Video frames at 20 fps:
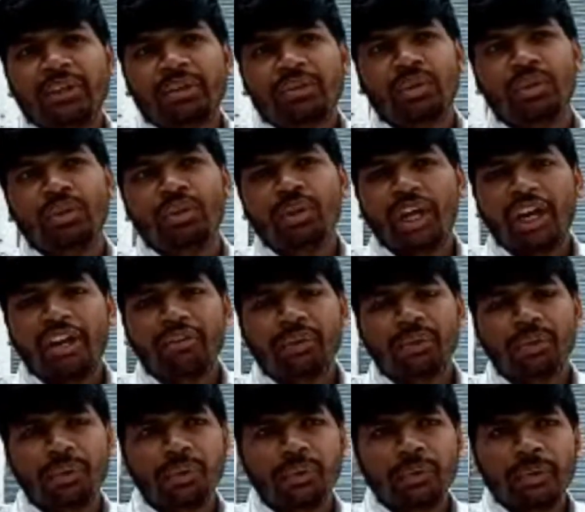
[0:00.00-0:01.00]
So you have
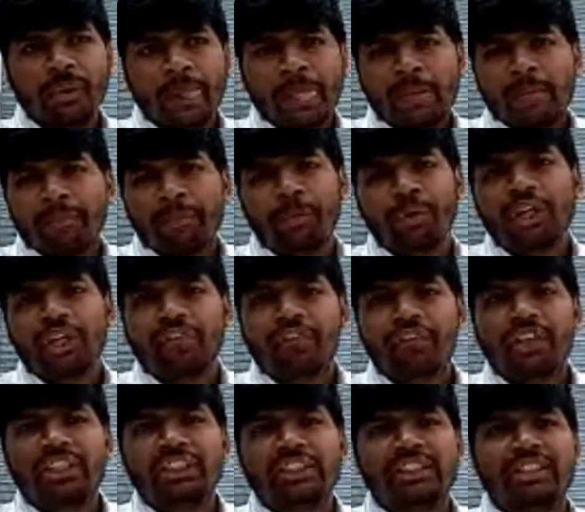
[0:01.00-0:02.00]
to put
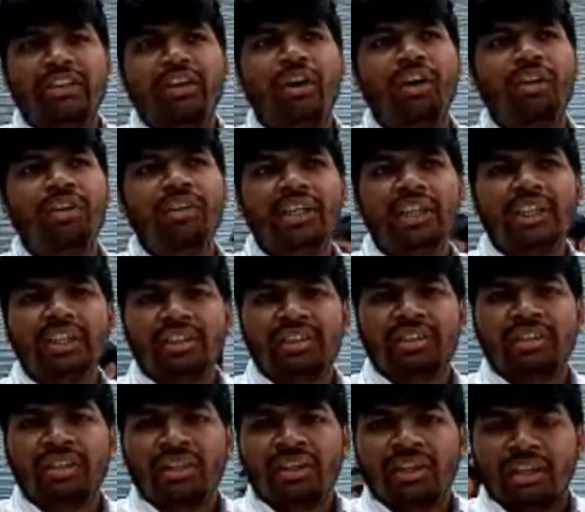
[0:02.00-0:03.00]
efforts on the
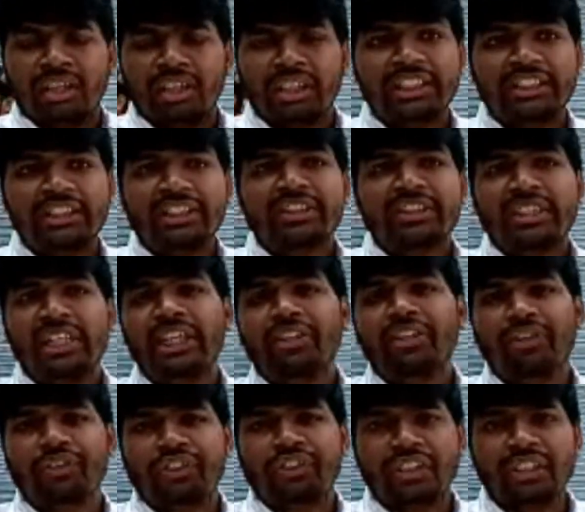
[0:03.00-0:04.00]
easier side
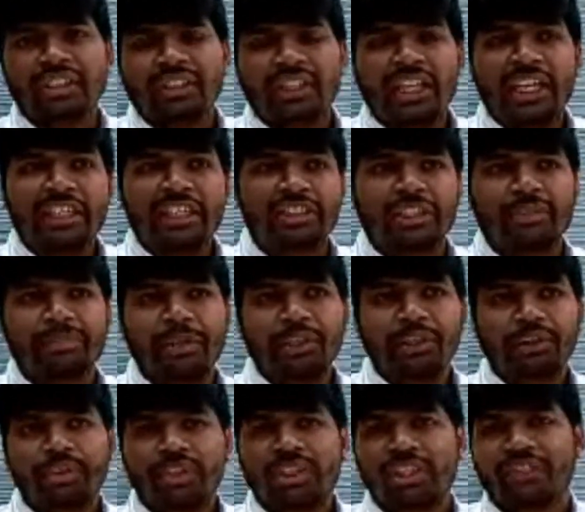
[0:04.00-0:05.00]
question as
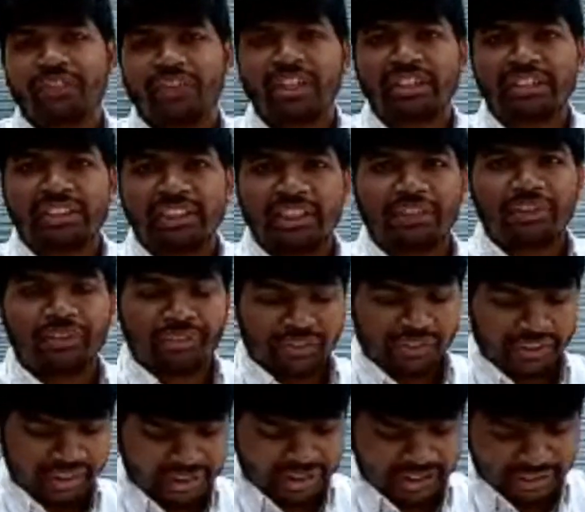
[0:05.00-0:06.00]
compared to the difficult side
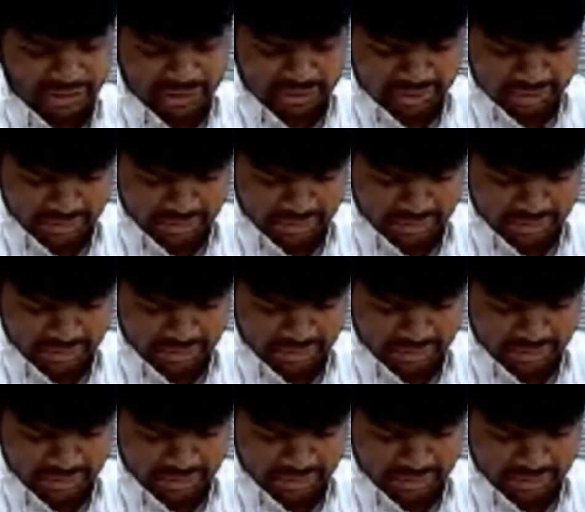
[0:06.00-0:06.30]
questions.